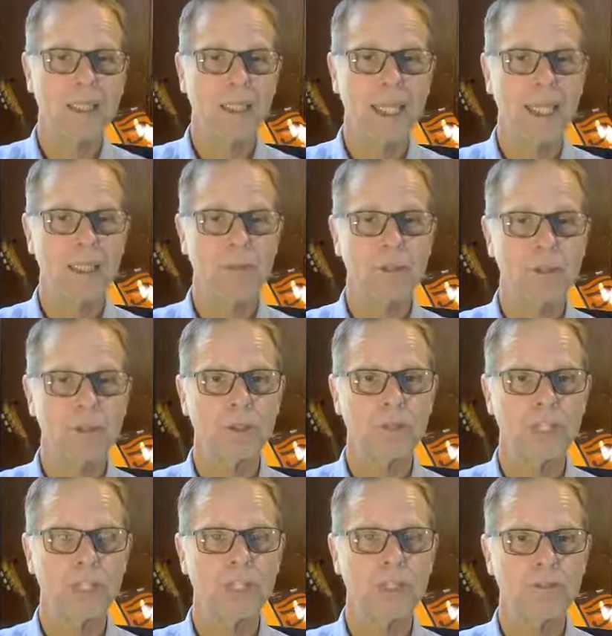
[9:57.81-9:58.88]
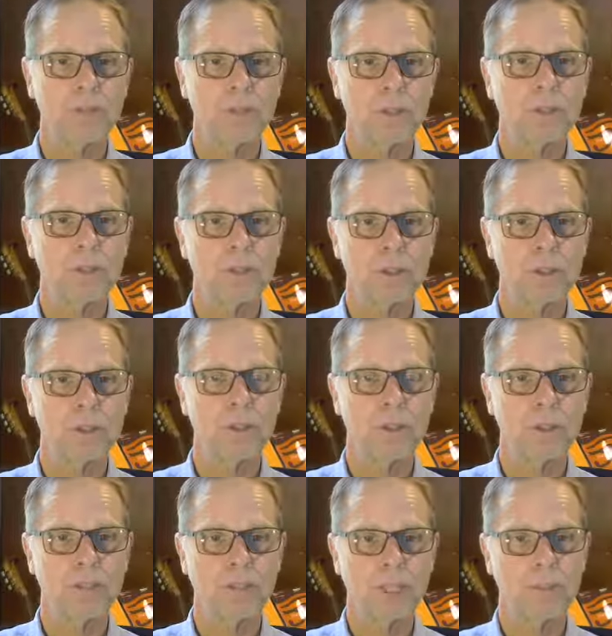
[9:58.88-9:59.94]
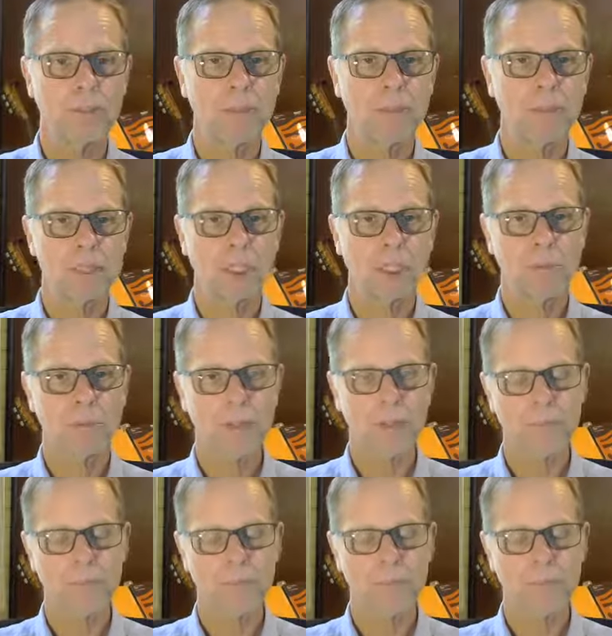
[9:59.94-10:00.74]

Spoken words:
any real direction for you to develop insight with.